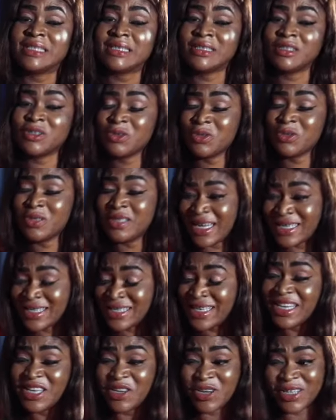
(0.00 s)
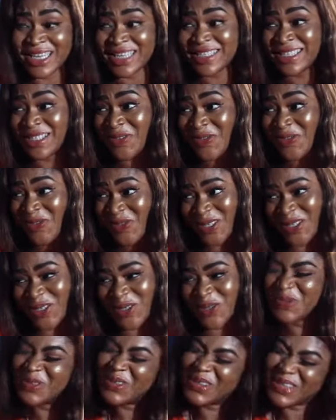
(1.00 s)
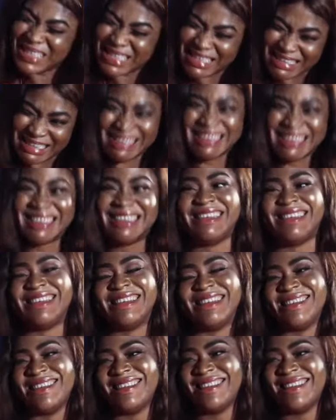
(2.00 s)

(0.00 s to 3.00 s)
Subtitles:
I couldn't think to get any other thing for you other